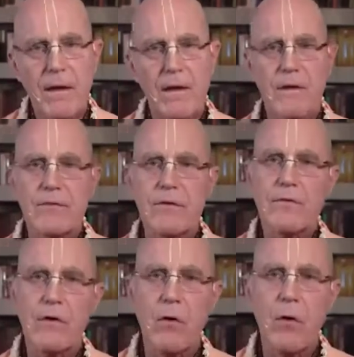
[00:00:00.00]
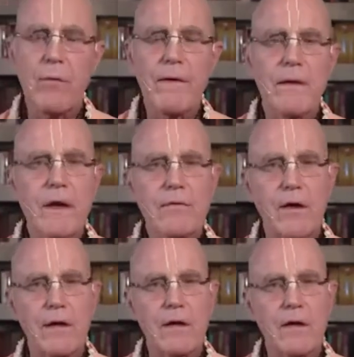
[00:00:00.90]
He says that holy days
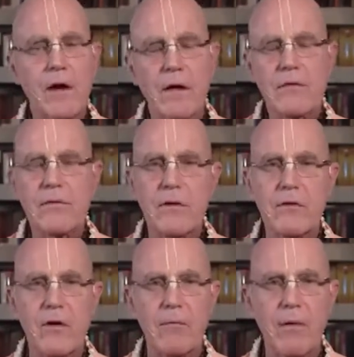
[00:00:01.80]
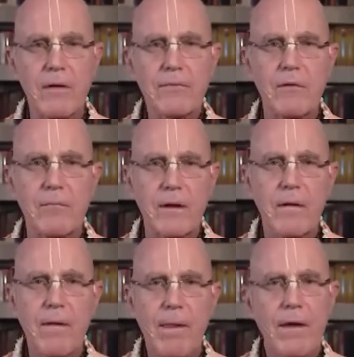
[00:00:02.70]
like Ekadasi and
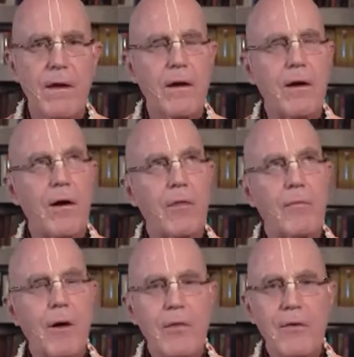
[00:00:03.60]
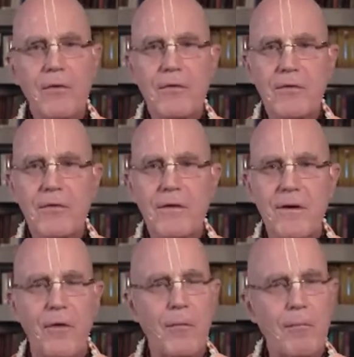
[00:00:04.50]
Janmastami are the mothers
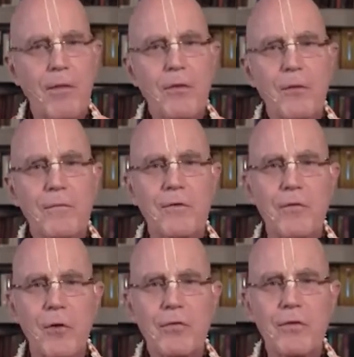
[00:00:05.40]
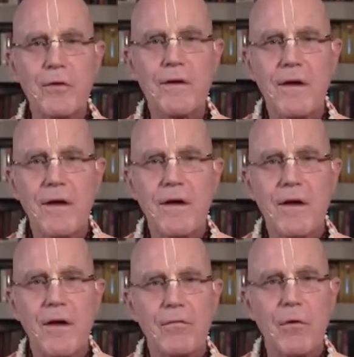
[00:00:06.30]
are the mother of devotion
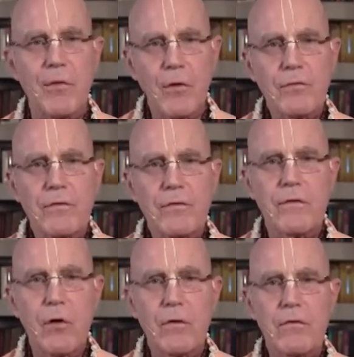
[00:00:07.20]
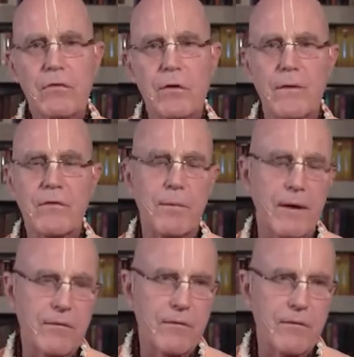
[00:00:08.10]
for those devotees who respect